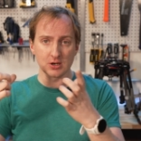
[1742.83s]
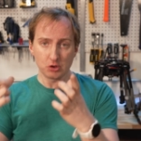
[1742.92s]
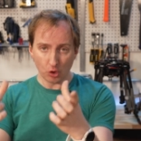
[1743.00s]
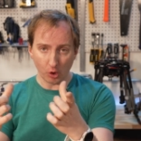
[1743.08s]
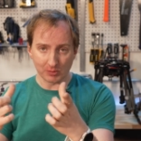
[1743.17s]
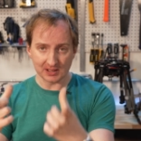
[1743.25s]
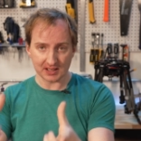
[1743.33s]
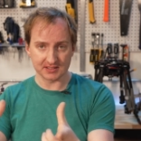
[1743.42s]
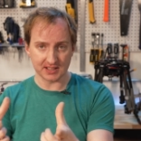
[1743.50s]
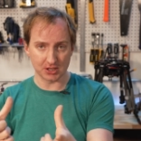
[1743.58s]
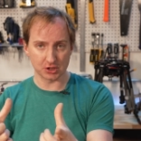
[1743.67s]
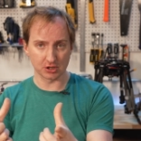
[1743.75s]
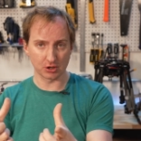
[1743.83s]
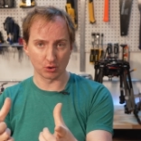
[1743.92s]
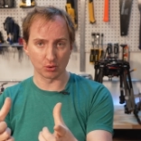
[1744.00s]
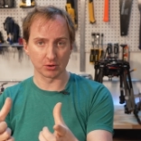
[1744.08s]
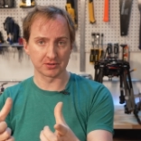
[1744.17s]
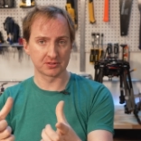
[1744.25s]
normal extension
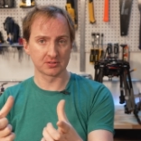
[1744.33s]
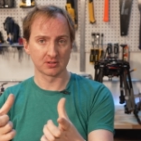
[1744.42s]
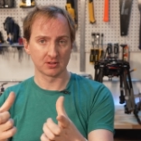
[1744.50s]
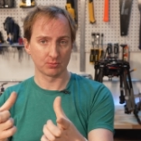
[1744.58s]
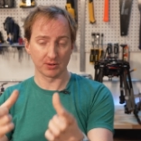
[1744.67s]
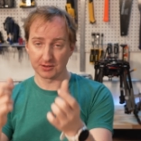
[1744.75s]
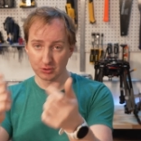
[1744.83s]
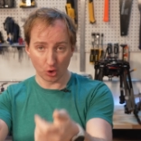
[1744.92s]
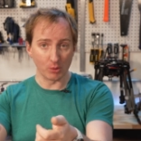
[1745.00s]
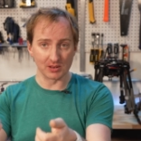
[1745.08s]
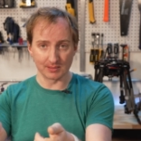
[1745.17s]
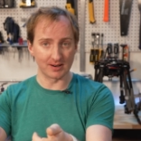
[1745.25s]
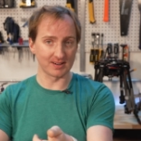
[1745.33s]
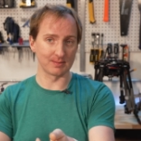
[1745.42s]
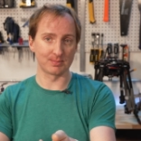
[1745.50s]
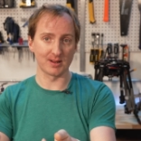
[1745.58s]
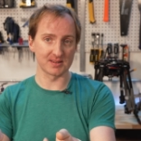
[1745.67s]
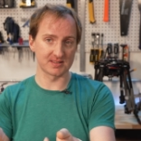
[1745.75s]
cords with normal American
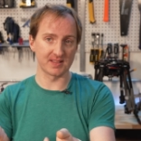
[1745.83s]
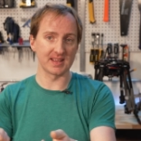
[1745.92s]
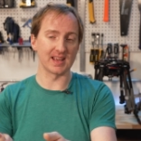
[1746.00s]
plugs at the